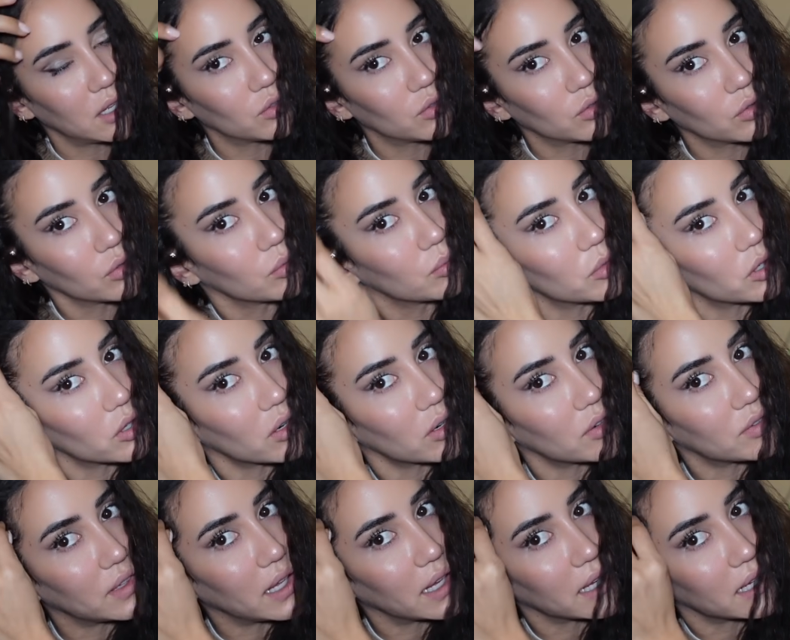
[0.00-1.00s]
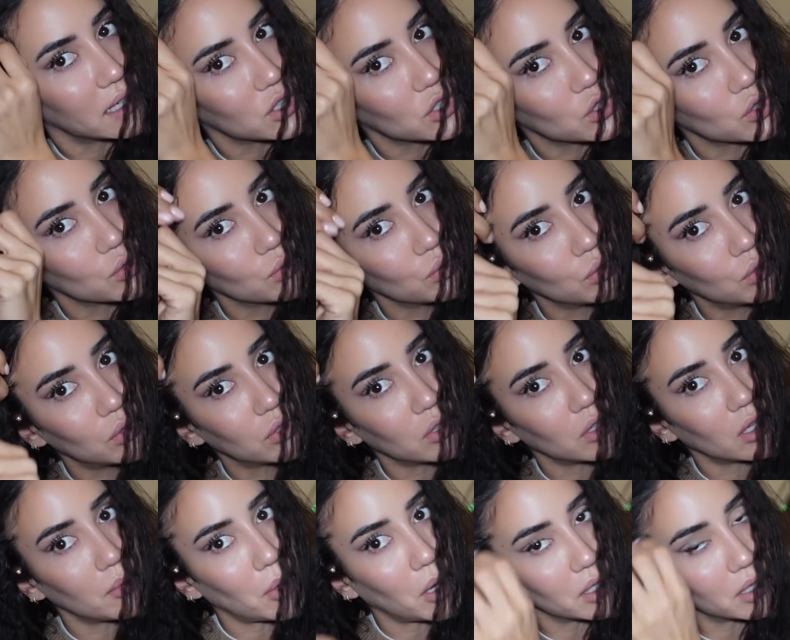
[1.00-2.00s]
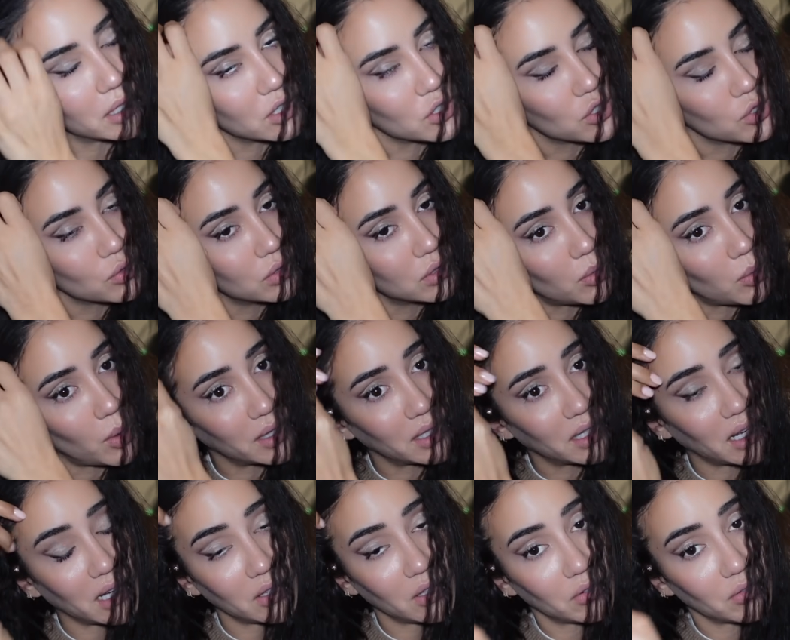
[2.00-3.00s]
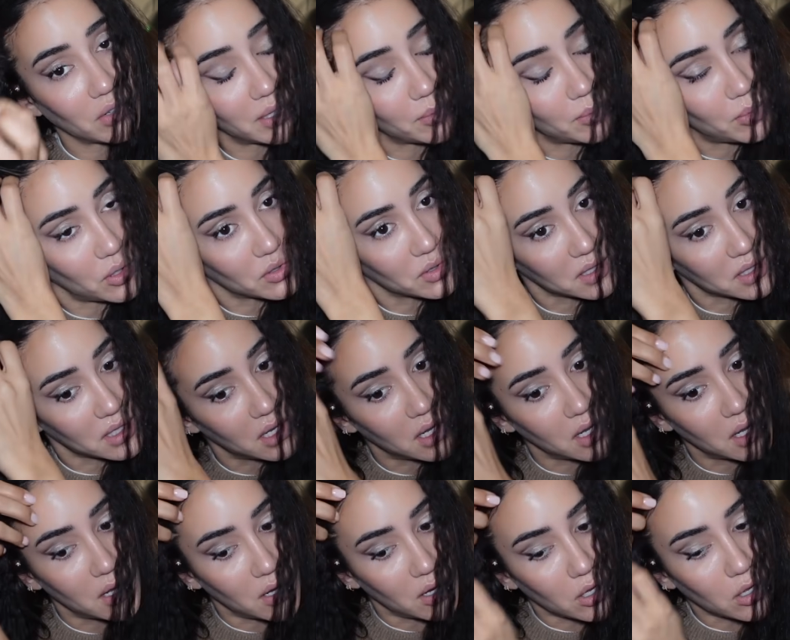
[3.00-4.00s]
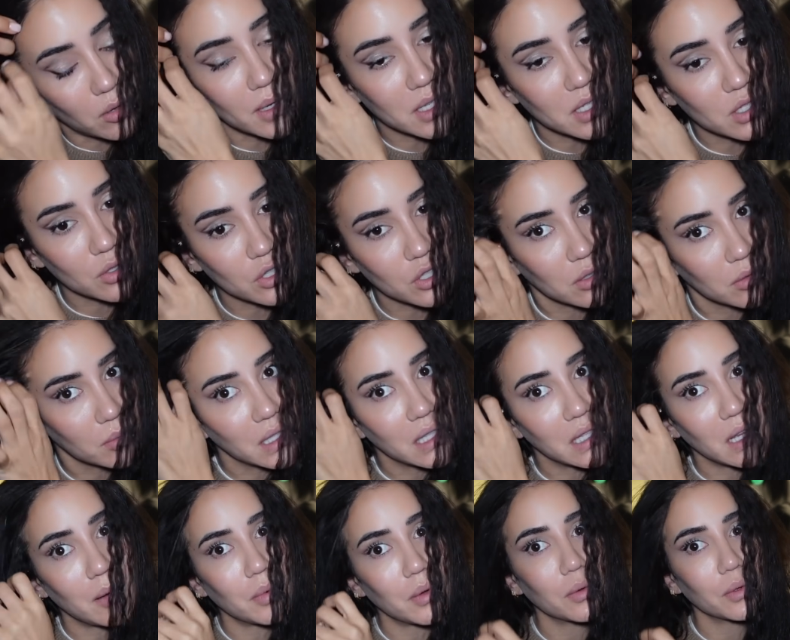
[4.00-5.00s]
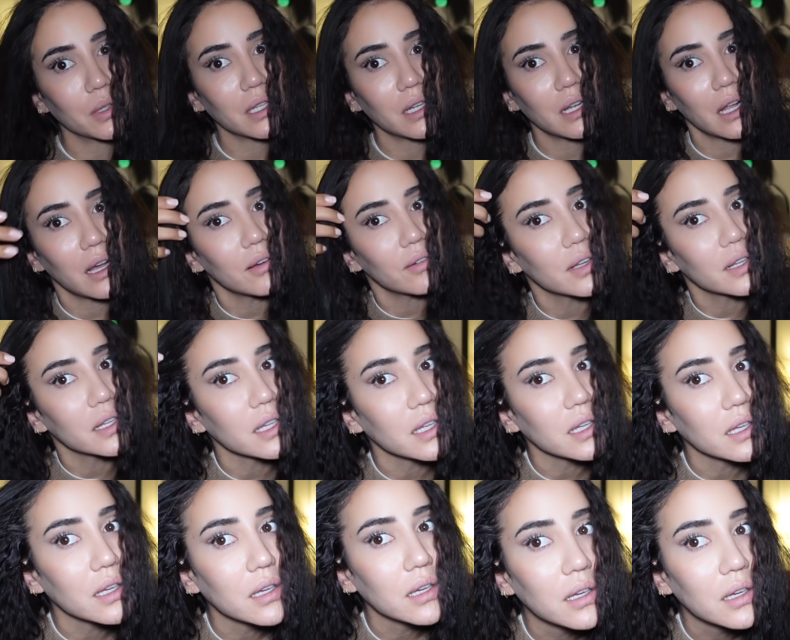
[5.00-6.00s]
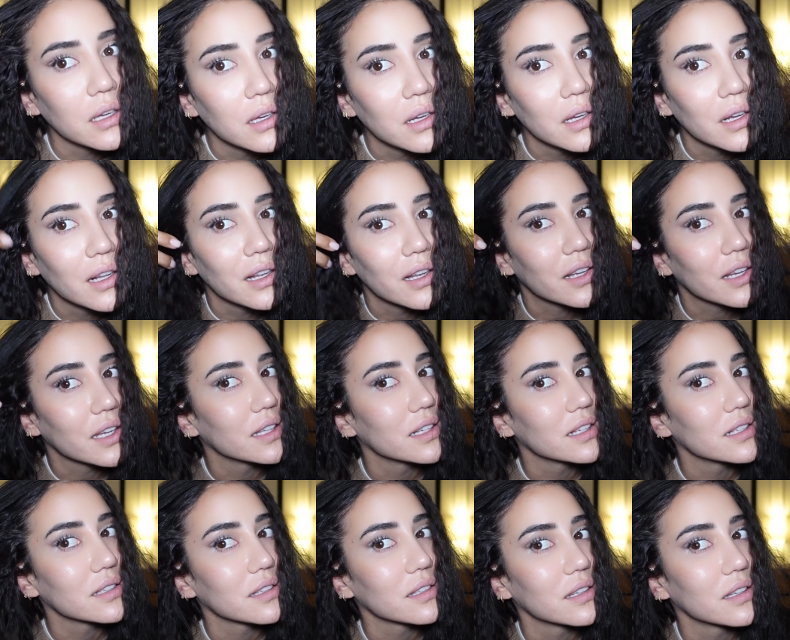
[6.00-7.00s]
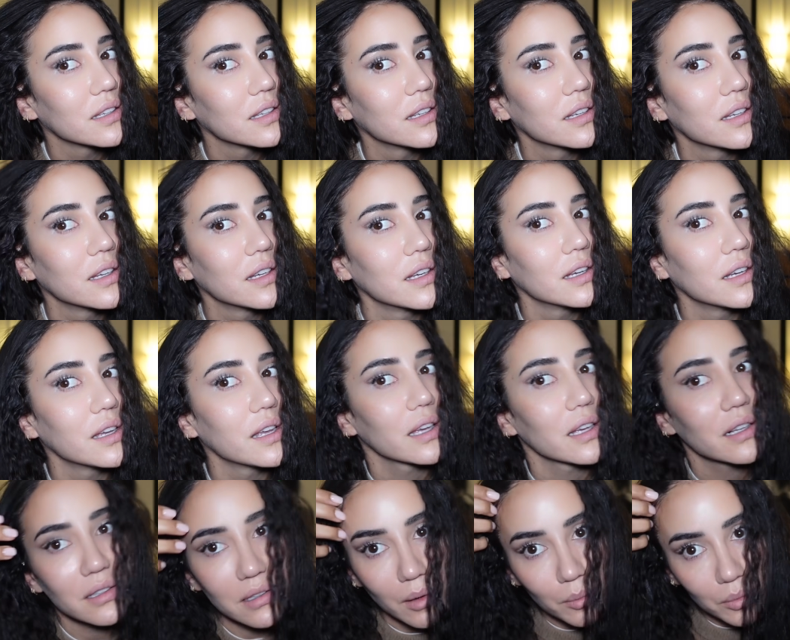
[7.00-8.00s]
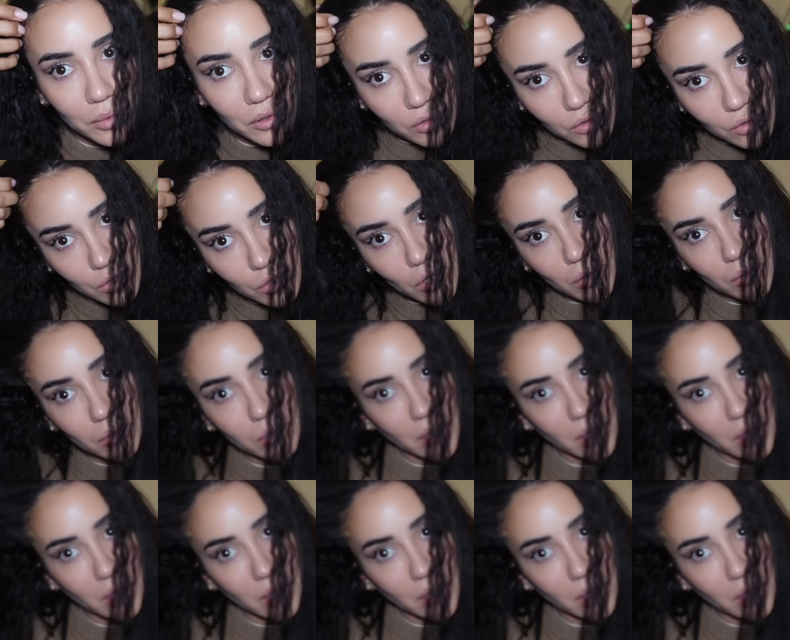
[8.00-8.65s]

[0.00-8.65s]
to do more of like a shoot, a modeling shoot, the one that I don't really post on my social media, but we didn't have any, look at this, examples to show